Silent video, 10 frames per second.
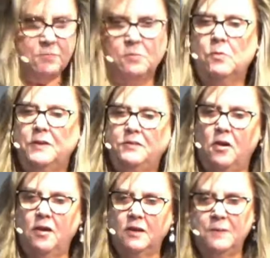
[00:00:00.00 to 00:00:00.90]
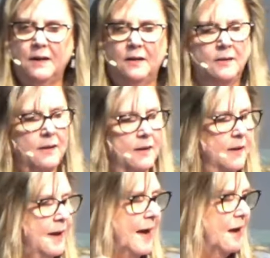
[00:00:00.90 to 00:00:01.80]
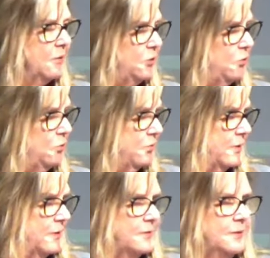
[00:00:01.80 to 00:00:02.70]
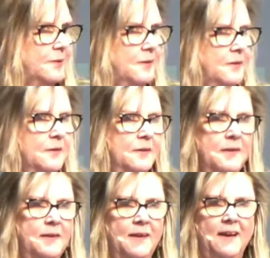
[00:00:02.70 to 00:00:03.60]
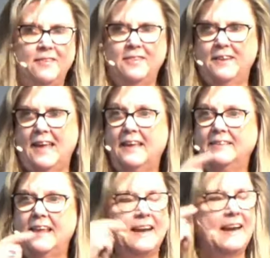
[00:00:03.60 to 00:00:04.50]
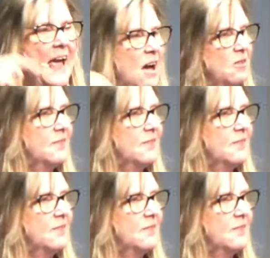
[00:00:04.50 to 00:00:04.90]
but when we talk about how to use it, I think, and how to